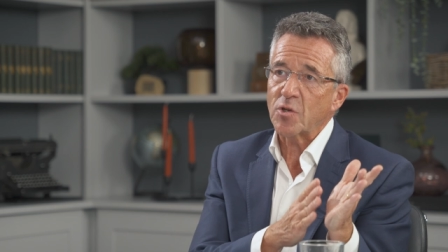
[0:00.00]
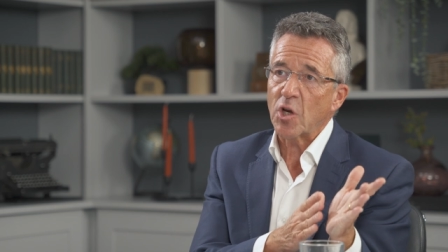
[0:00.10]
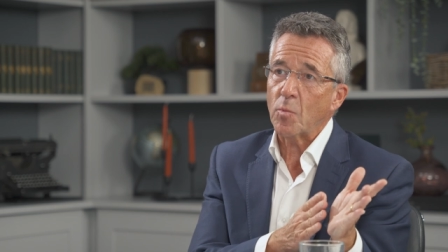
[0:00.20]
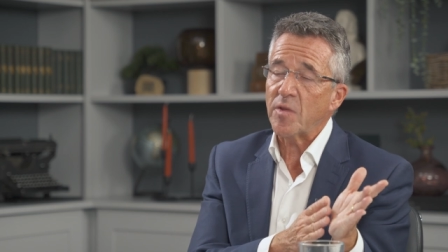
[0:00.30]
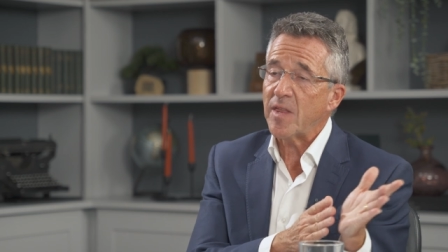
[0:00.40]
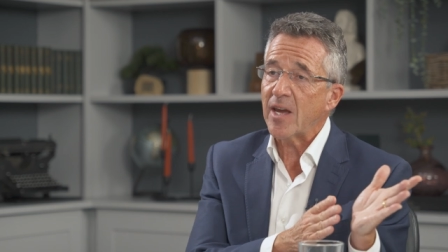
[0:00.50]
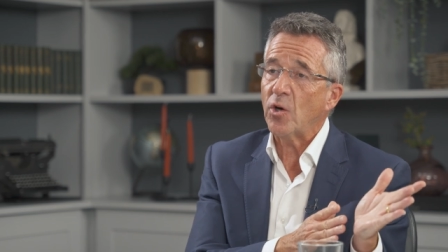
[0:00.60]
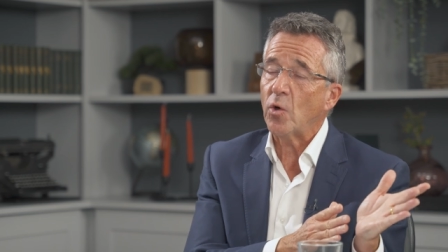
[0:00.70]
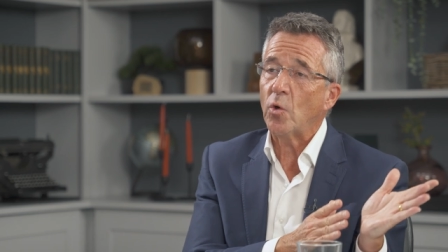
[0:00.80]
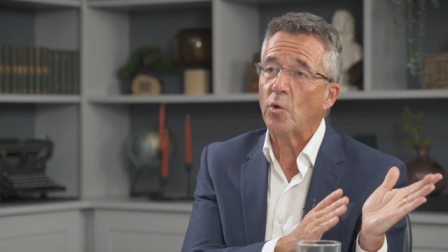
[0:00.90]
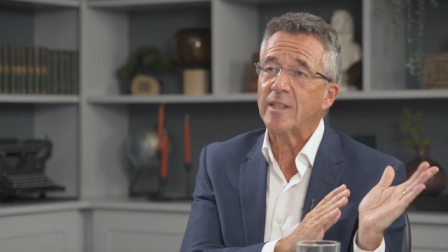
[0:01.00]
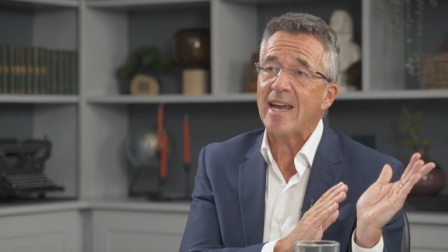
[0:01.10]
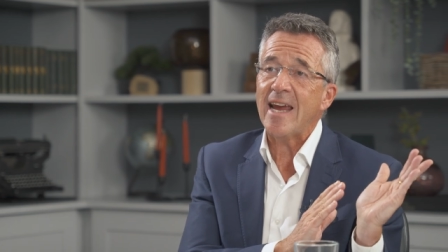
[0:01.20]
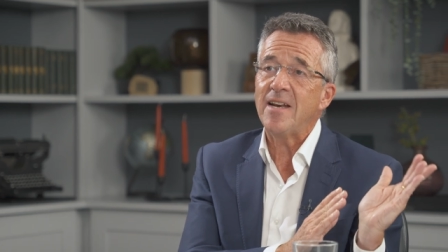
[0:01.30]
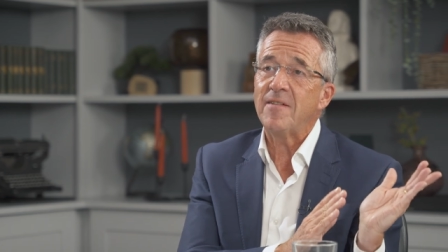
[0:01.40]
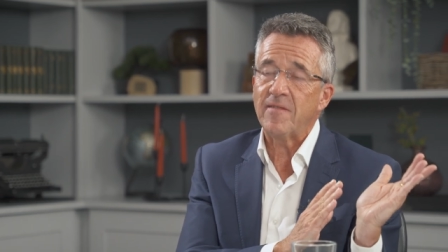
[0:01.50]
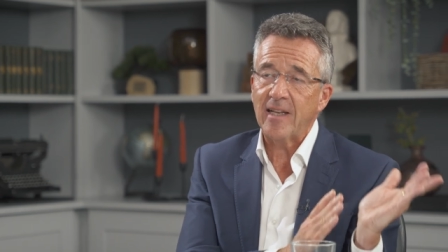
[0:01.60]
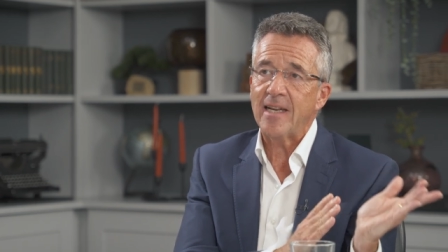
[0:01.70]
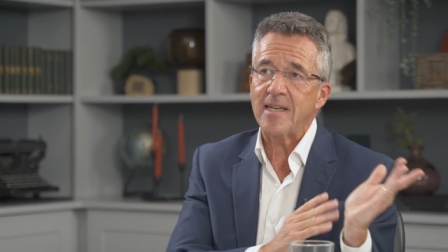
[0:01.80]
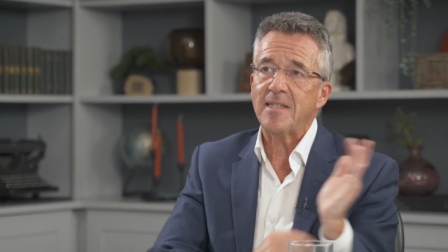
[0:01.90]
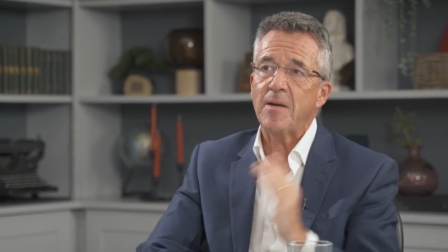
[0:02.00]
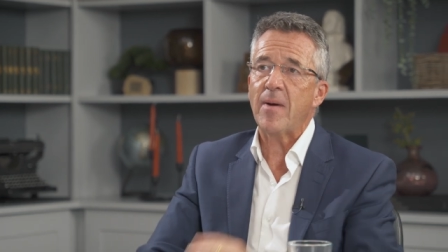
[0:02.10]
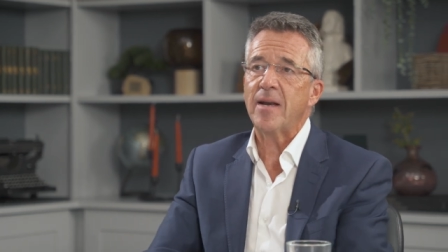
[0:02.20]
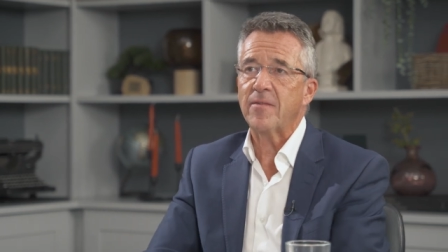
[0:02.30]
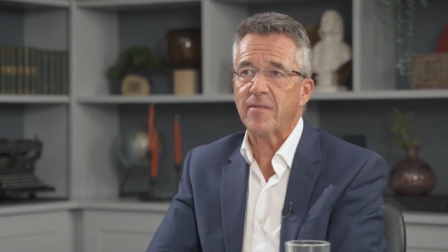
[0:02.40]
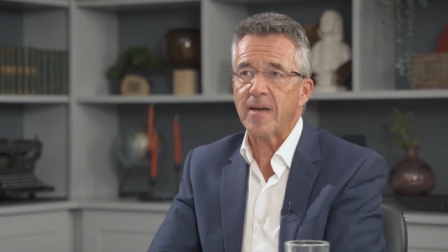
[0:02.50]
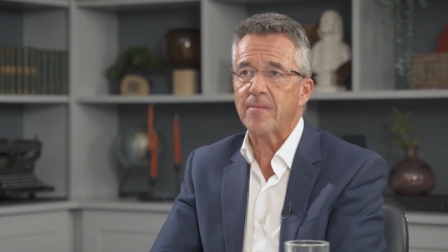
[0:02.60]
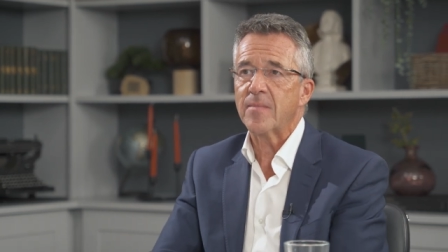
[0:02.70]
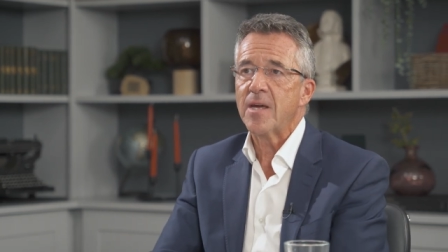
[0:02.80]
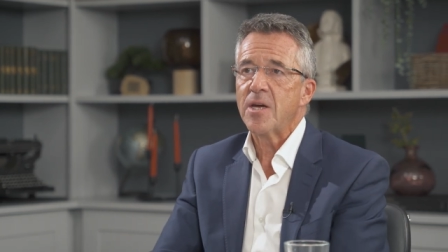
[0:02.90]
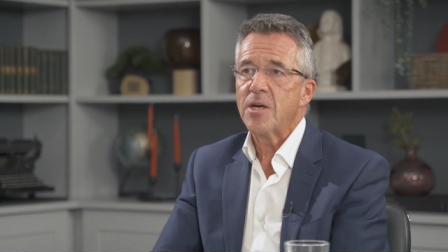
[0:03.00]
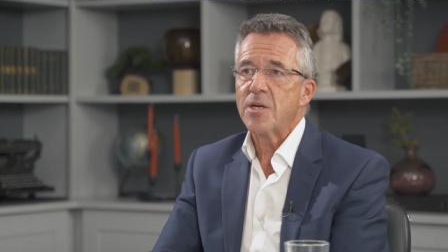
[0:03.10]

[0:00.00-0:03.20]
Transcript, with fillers: was on what they then called invalidity benefit. Yes.